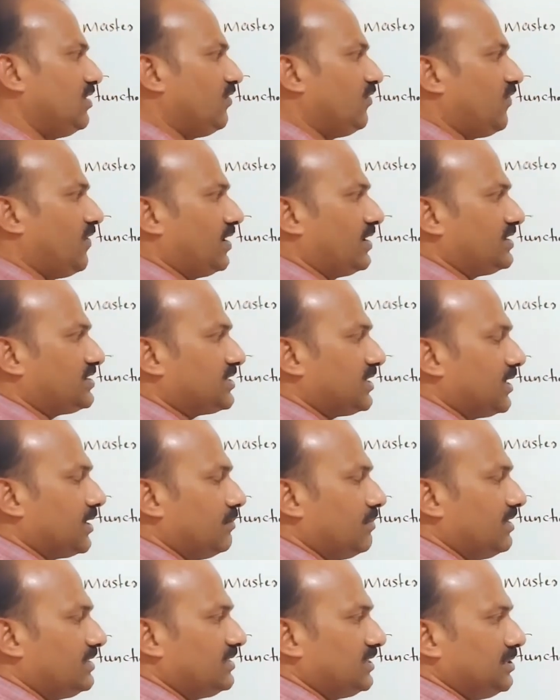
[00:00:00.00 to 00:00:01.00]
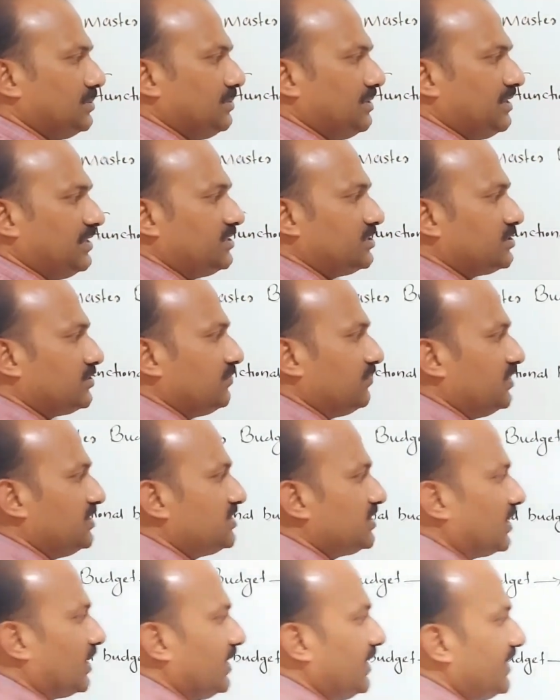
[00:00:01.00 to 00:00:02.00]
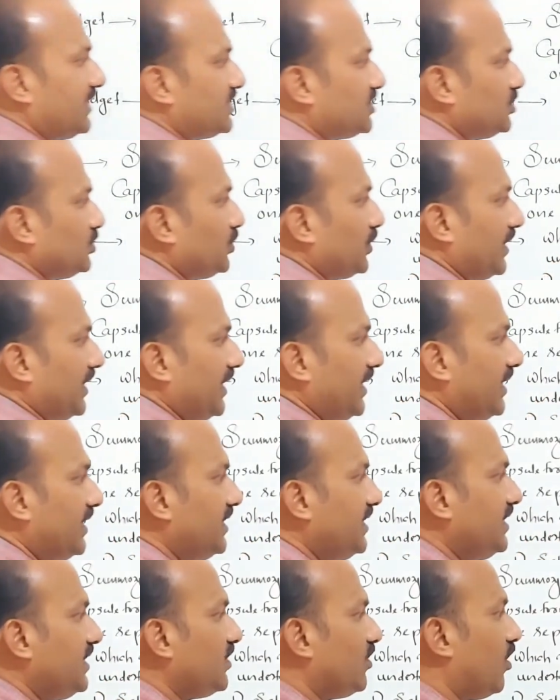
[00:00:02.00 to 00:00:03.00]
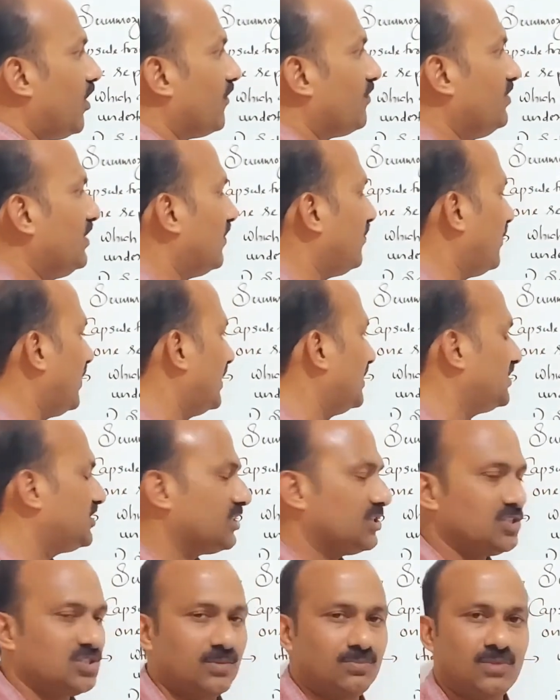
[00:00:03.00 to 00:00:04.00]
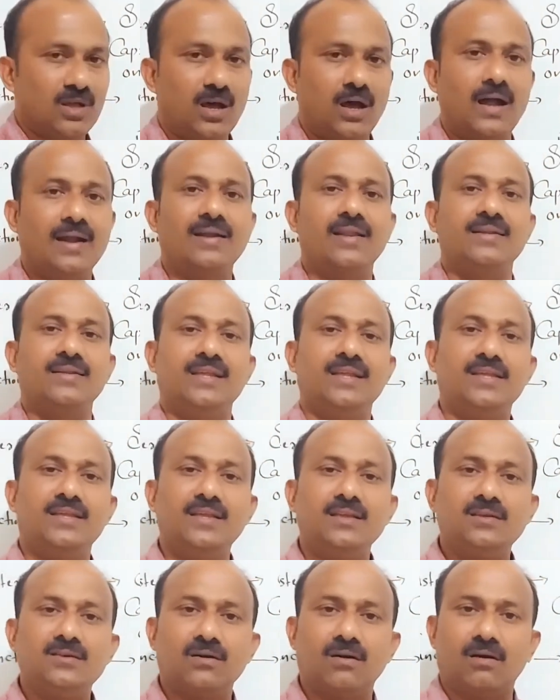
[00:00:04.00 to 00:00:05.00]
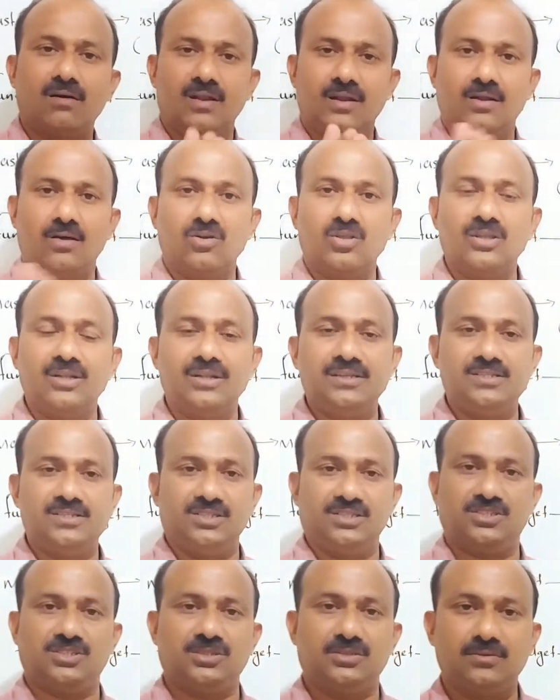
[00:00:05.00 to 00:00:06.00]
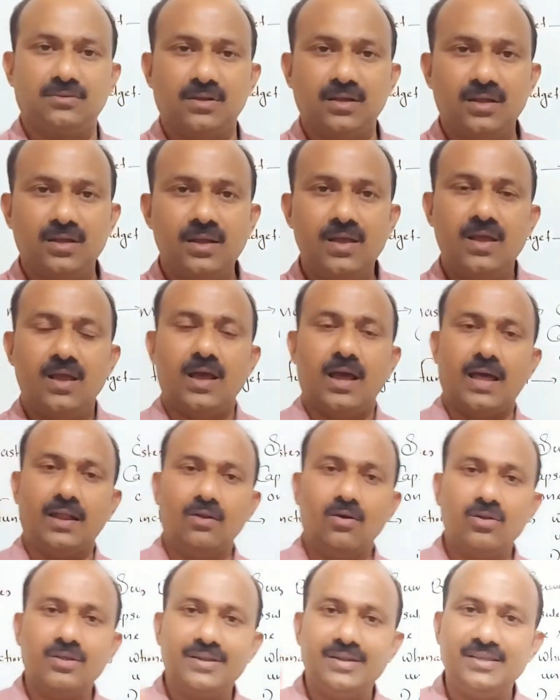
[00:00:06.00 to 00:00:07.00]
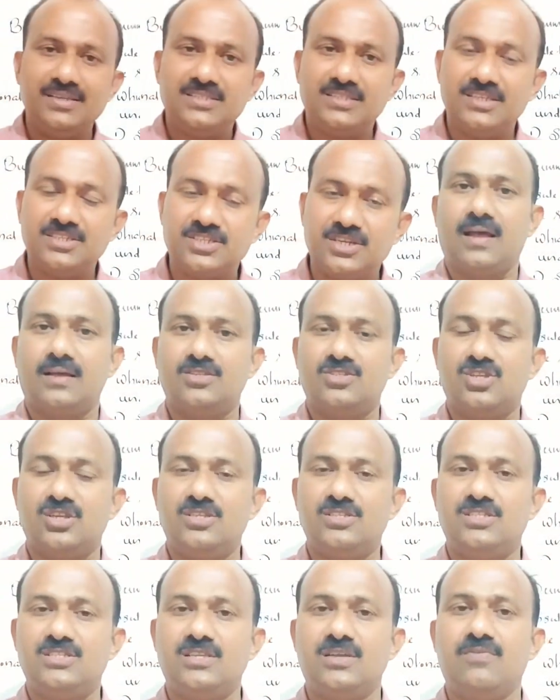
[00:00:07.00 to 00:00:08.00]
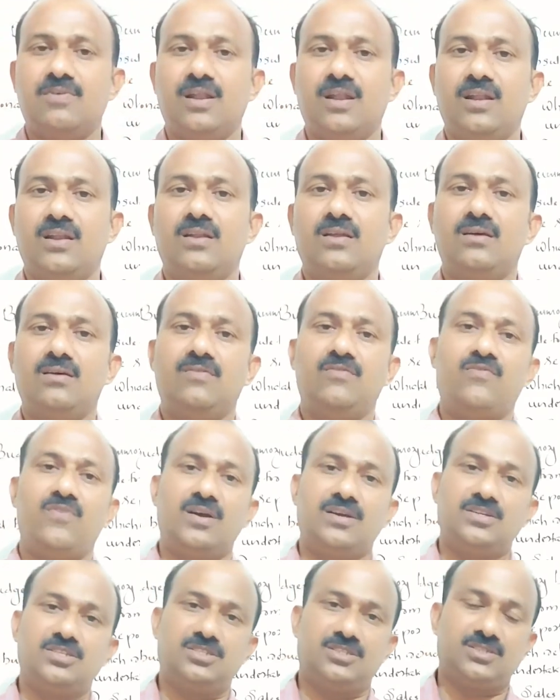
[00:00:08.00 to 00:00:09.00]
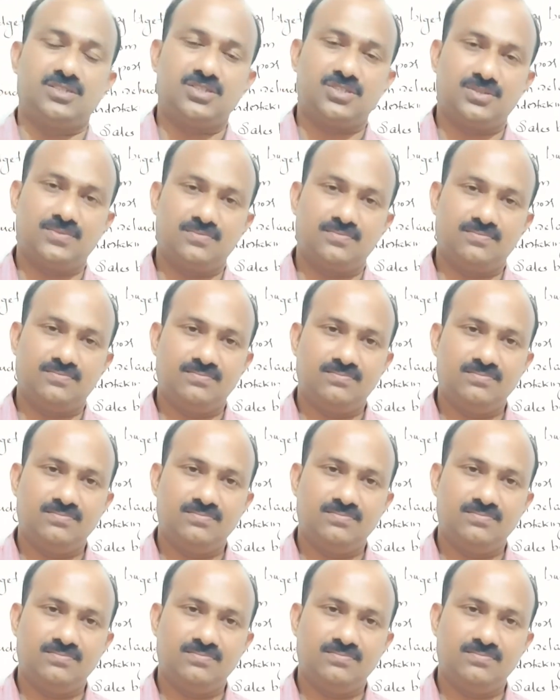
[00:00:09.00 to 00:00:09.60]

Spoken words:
Functional budget means which relates to any of the functions of the undertaking or an organization. An organization has several functions.